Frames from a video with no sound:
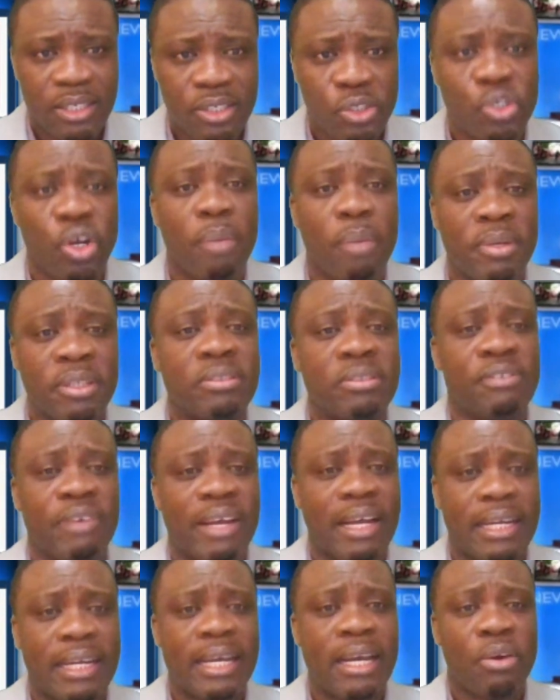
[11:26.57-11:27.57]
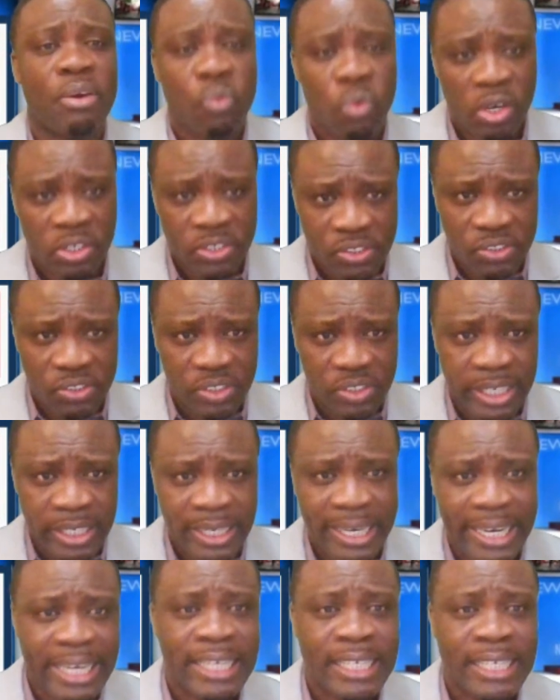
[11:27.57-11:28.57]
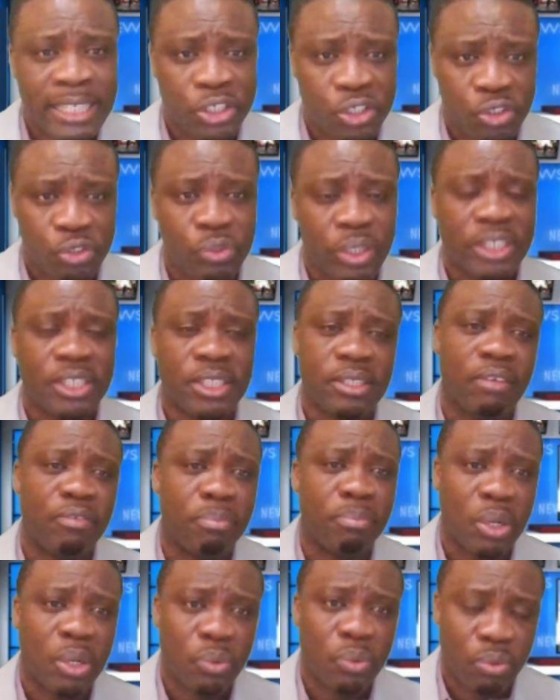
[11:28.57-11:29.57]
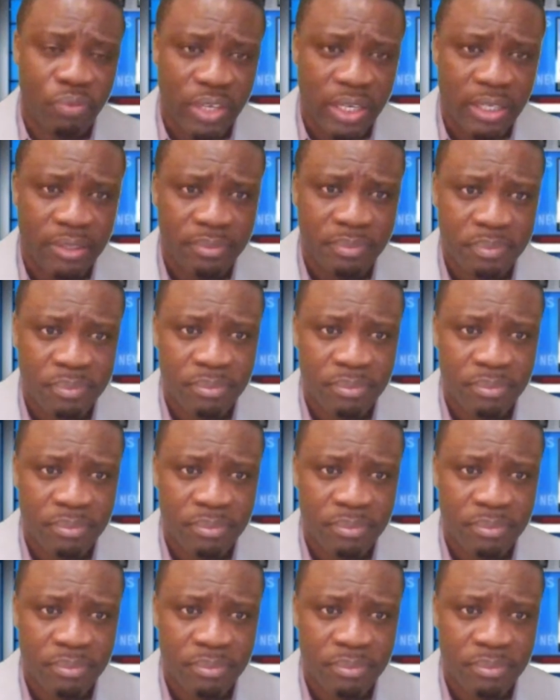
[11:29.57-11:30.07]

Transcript: Thomas Fowler was seen in the streets of Monrovia,